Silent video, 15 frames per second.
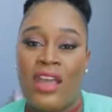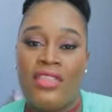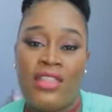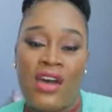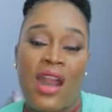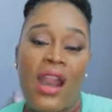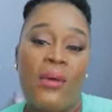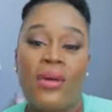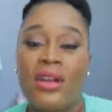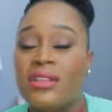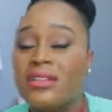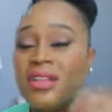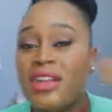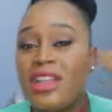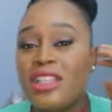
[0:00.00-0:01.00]
thought I
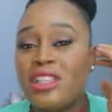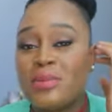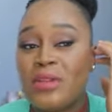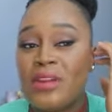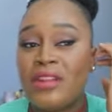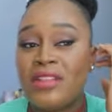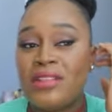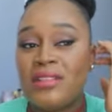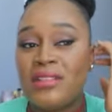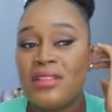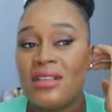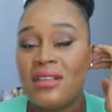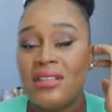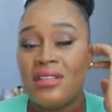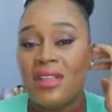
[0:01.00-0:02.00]
was going to
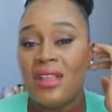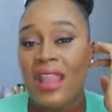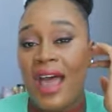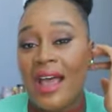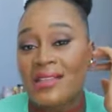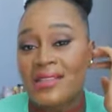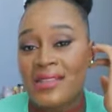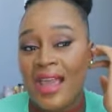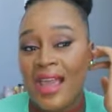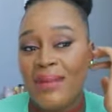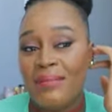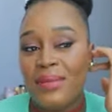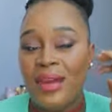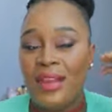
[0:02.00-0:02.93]
experience the last time.